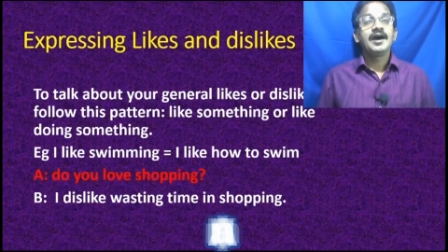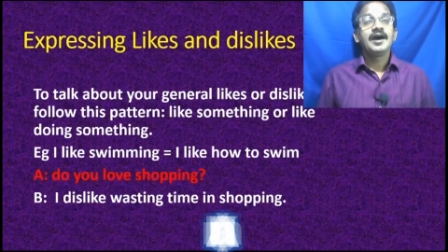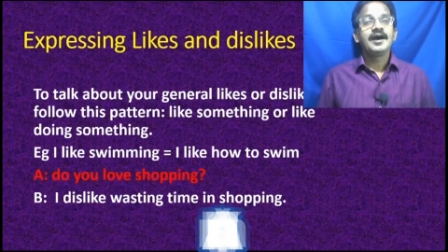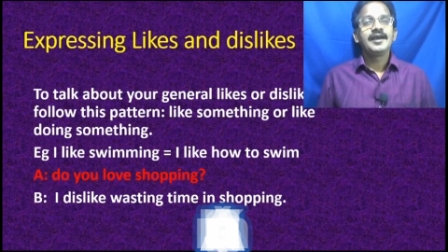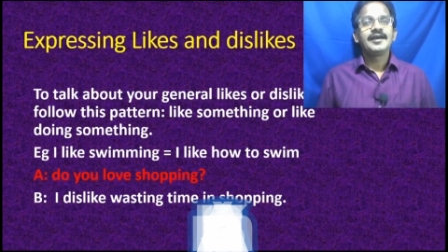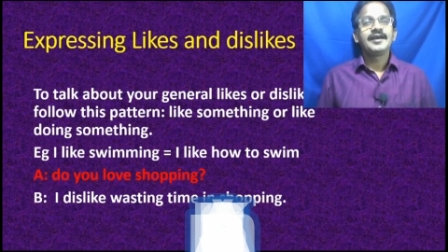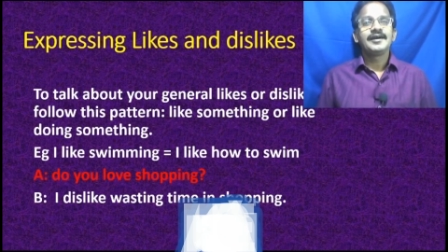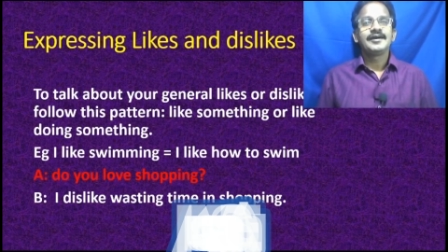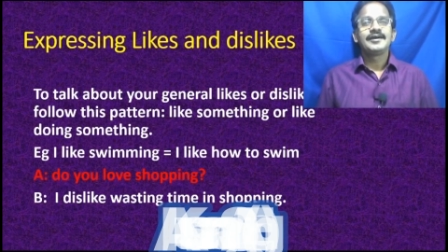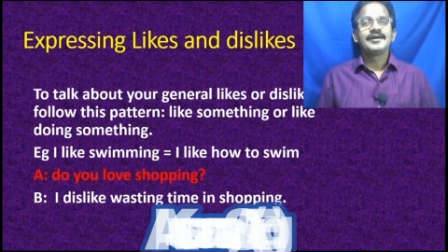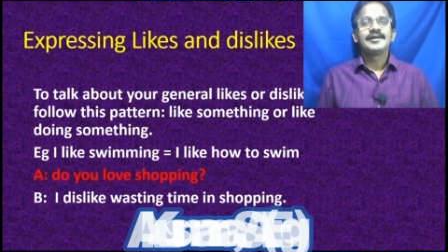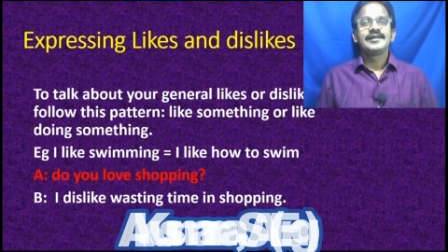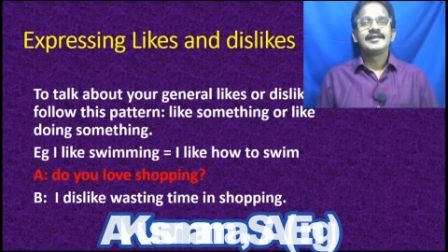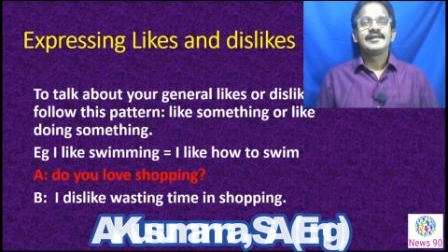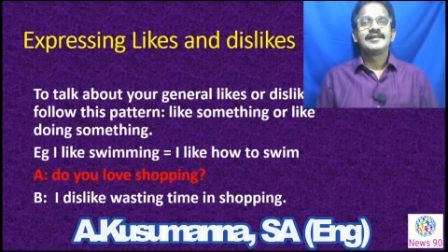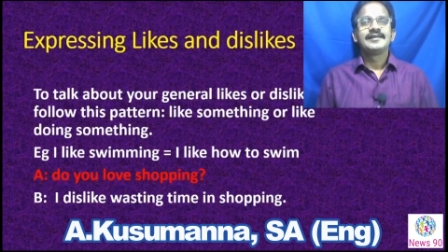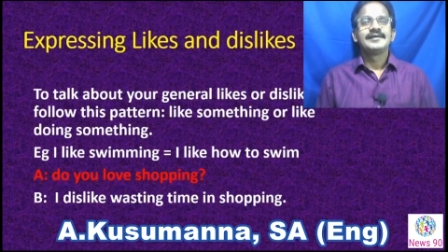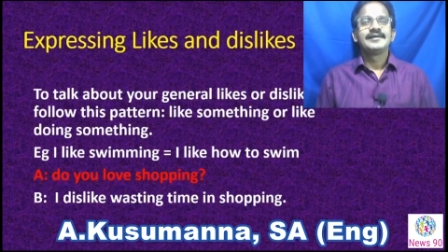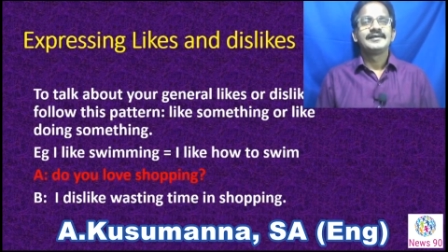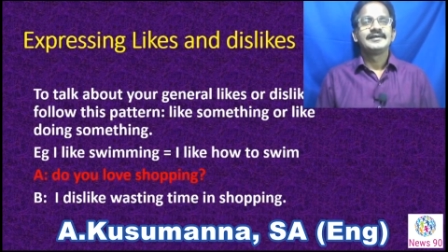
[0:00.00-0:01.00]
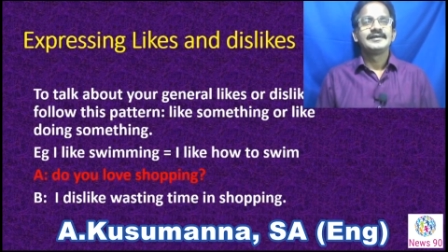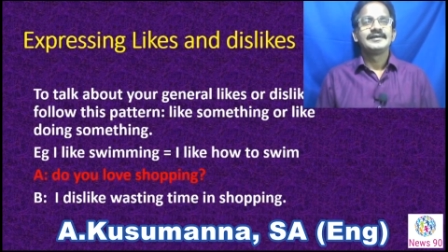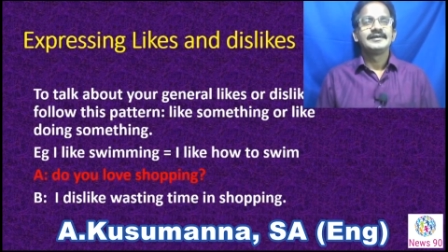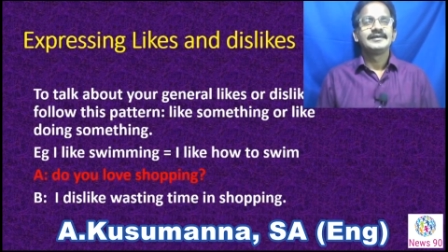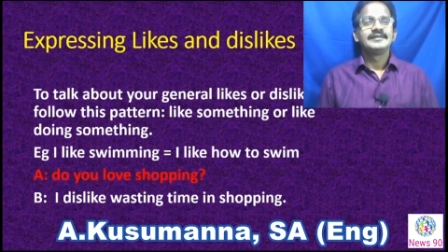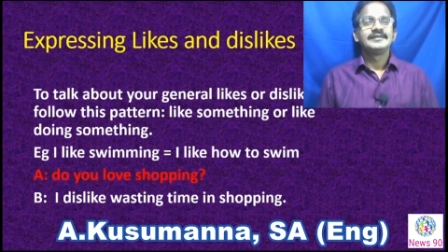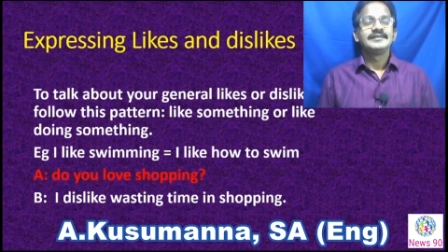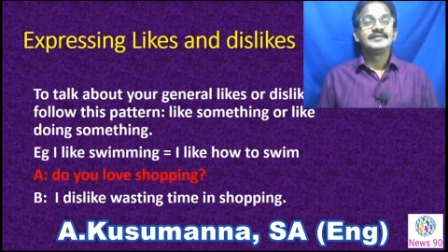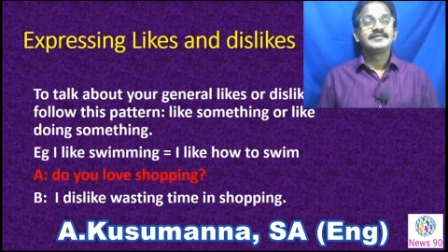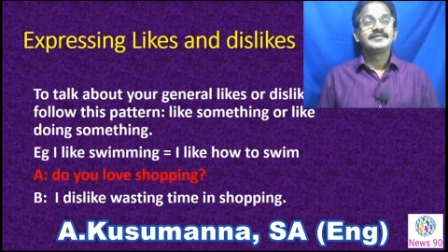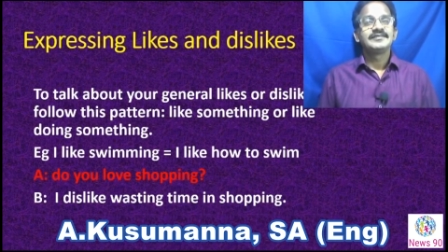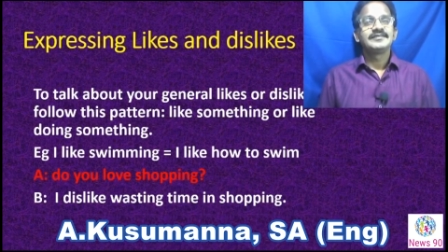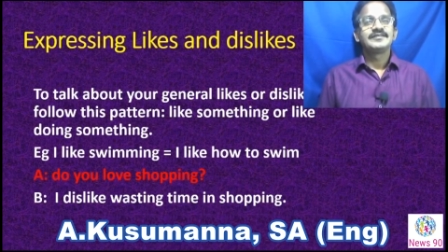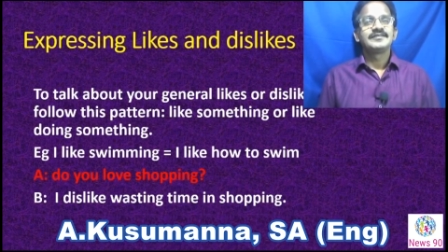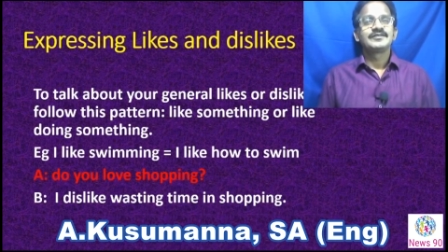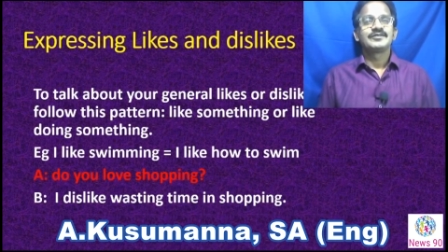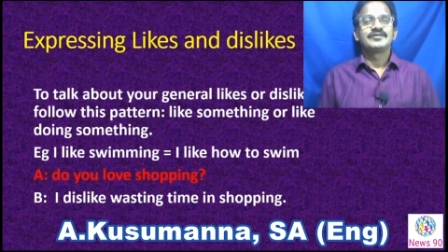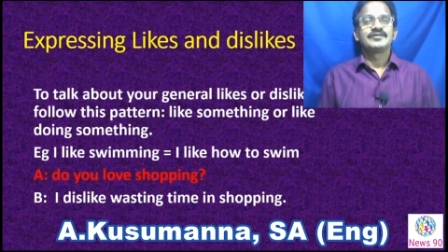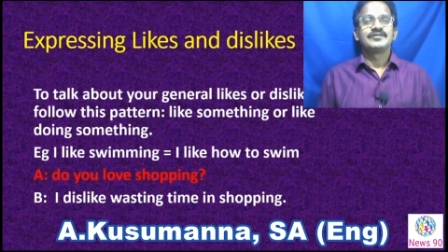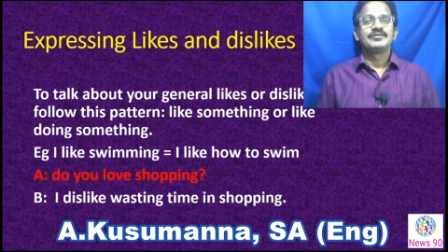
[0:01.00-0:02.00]
Hi all, this
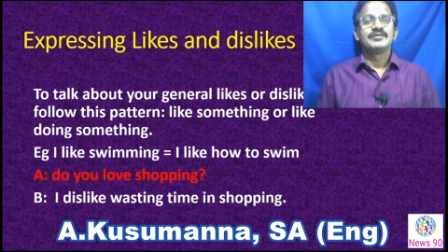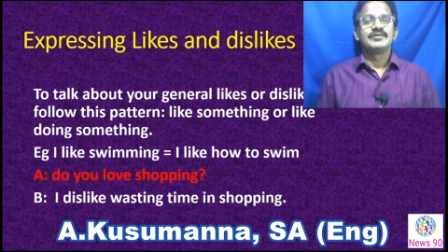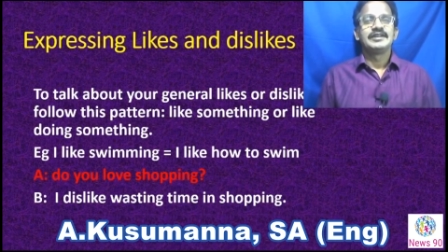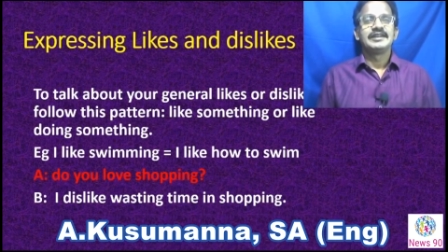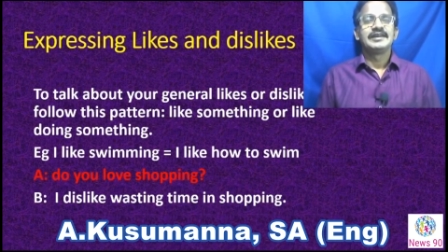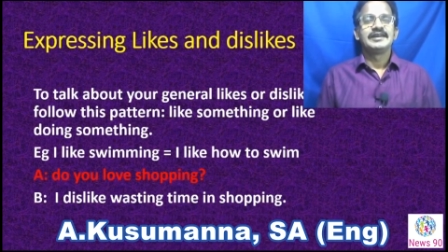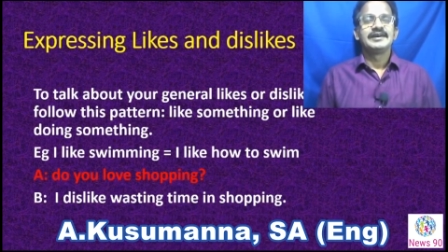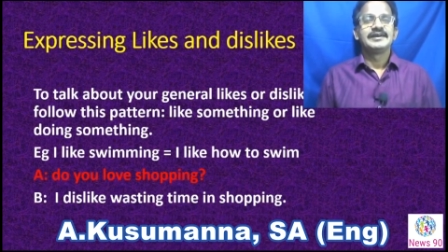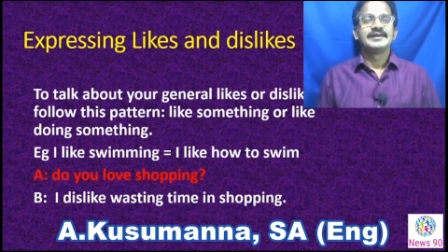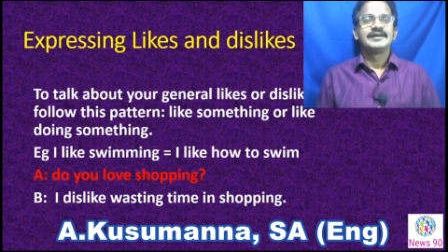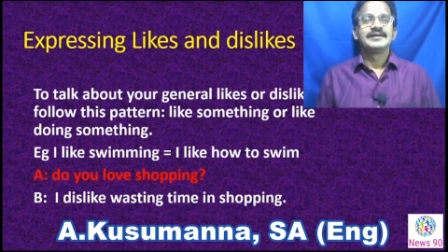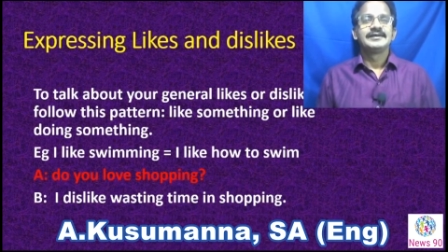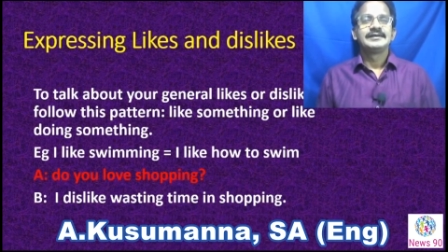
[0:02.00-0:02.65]
is Kusumanna.